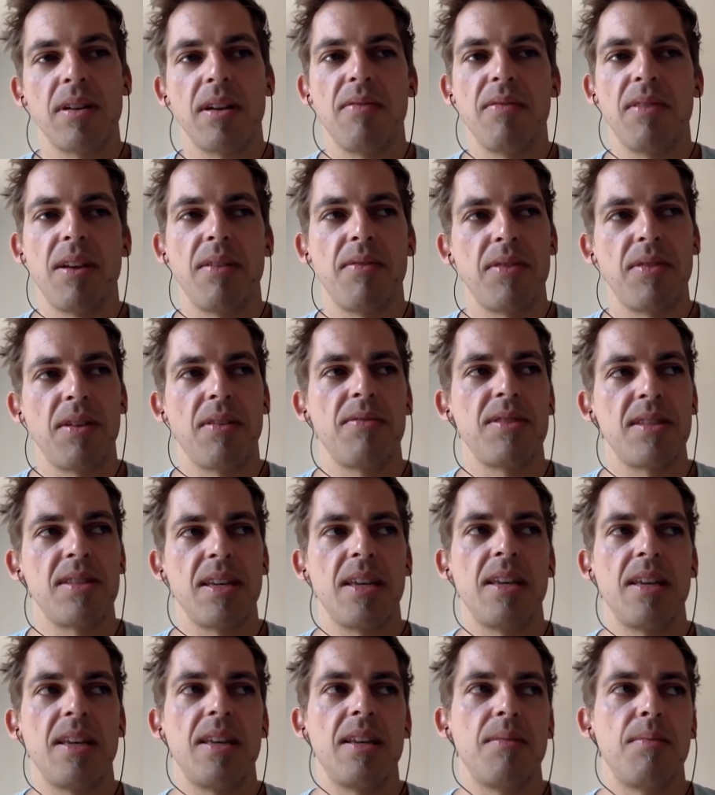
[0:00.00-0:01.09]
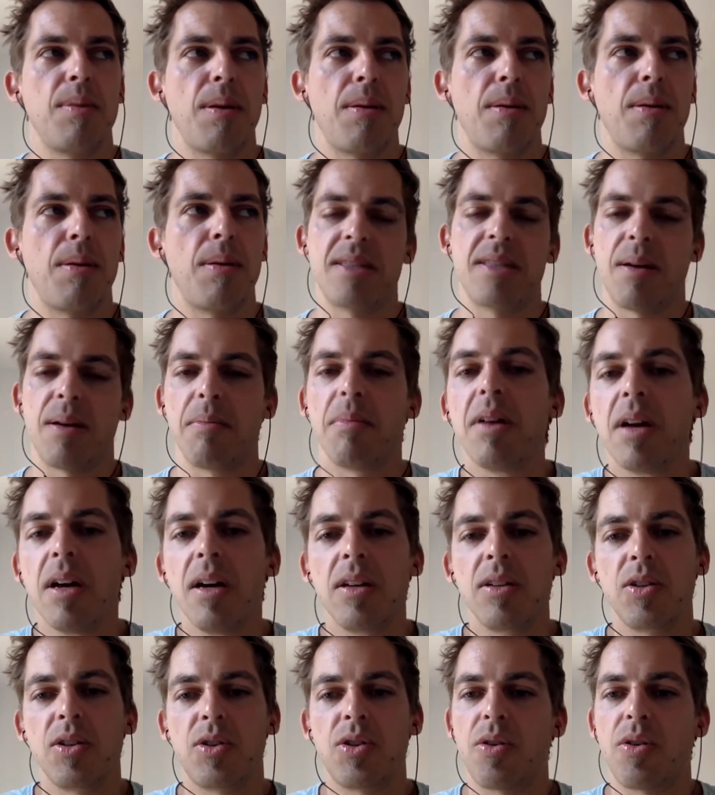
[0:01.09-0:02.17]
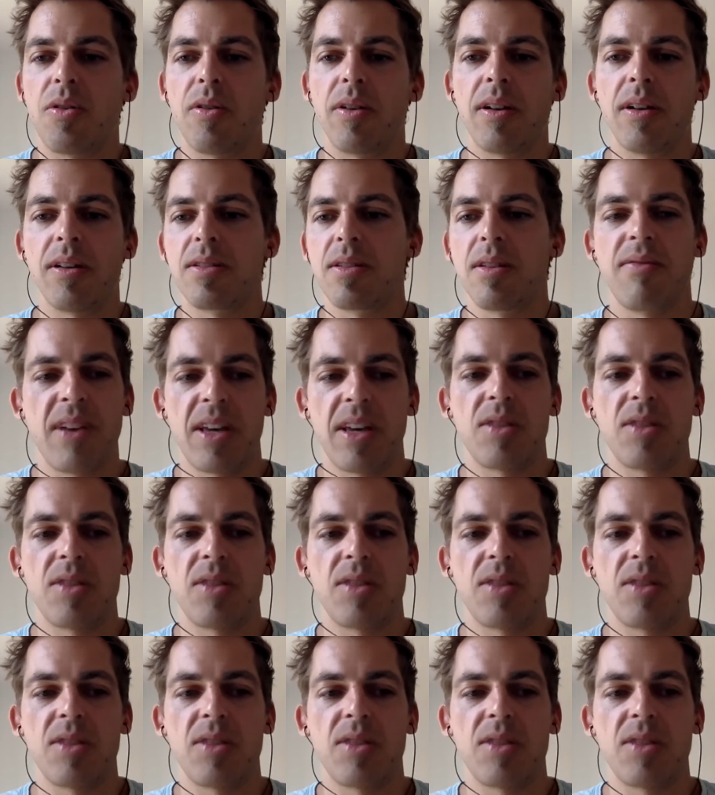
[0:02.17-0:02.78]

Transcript: Even if you have seen maybe some tutorials on face